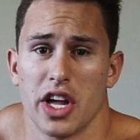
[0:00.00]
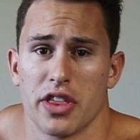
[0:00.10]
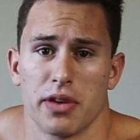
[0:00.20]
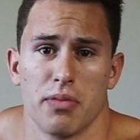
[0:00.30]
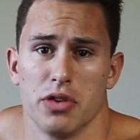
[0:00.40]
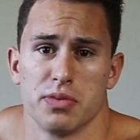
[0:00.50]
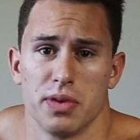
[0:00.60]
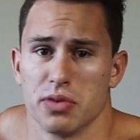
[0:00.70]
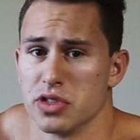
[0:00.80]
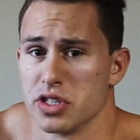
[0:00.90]
I think most
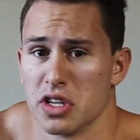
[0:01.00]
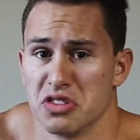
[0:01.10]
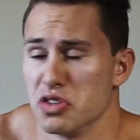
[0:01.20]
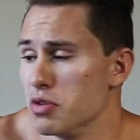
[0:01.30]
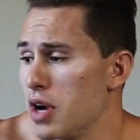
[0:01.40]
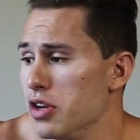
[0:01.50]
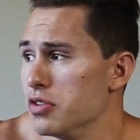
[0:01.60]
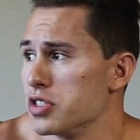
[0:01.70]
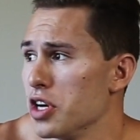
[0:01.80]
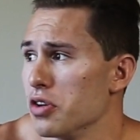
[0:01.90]
people just assume I
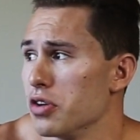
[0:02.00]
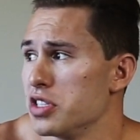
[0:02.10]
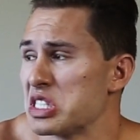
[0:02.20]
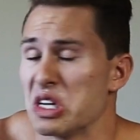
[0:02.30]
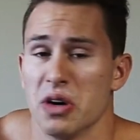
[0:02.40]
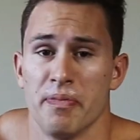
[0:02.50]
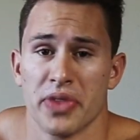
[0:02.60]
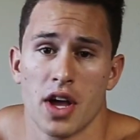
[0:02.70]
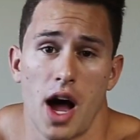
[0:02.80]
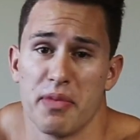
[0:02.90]
do steroids, so
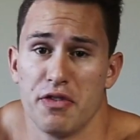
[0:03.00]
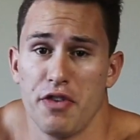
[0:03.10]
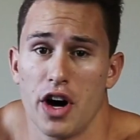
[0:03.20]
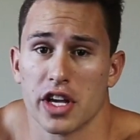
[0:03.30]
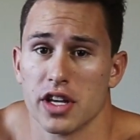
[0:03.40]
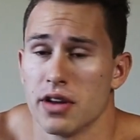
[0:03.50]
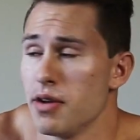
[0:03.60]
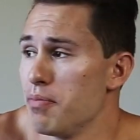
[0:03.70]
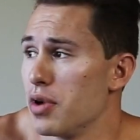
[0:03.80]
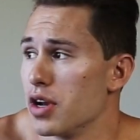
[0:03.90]
I mean, fuck it.
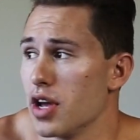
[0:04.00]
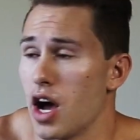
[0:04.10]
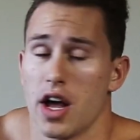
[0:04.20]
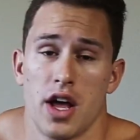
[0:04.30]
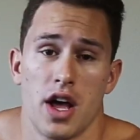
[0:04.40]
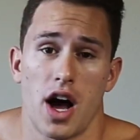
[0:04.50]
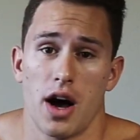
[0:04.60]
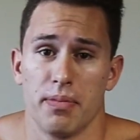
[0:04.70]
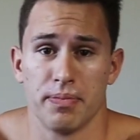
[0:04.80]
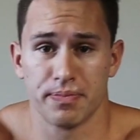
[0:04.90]
But
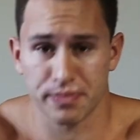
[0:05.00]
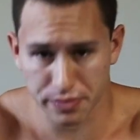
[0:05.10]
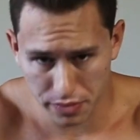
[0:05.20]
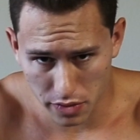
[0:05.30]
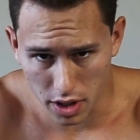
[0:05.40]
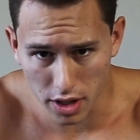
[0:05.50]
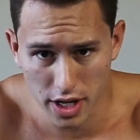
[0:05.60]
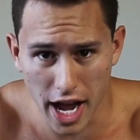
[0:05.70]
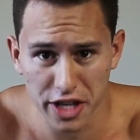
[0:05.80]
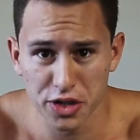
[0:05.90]
I'm
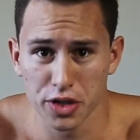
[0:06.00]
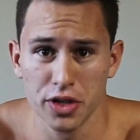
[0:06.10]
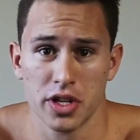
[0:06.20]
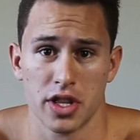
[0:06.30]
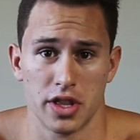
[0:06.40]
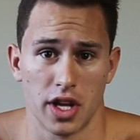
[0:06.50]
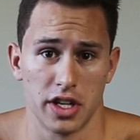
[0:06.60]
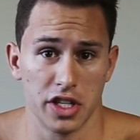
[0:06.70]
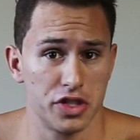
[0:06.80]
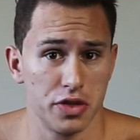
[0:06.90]
natural. I
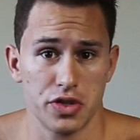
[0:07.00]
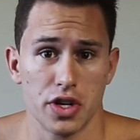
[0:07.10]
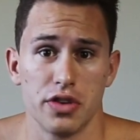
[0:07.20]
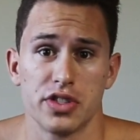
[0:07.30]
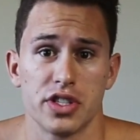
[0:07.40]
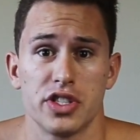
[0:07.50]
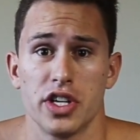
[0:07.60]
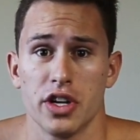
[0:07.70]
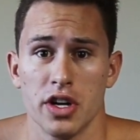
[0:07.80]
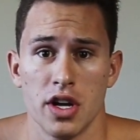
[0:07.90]
did 2 shows this
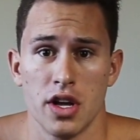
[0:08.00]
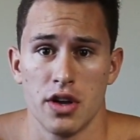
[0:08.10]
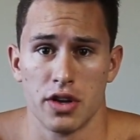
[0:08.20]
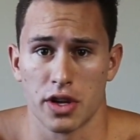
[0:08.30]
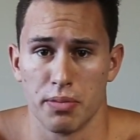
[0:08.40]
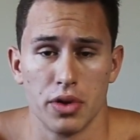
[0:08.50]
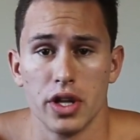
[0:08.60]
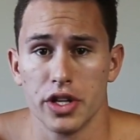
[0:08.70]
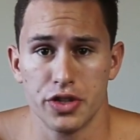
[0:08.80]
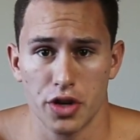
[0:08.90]
year,
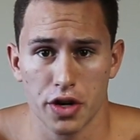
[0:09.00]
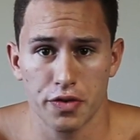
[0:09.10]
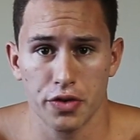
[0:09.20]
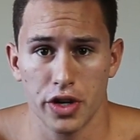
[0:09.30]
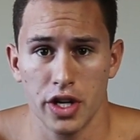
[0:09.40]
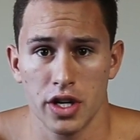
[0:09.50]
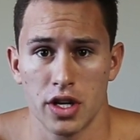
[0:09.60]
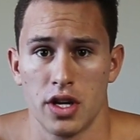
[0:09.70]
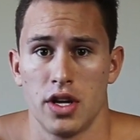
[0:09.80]
completely drug free,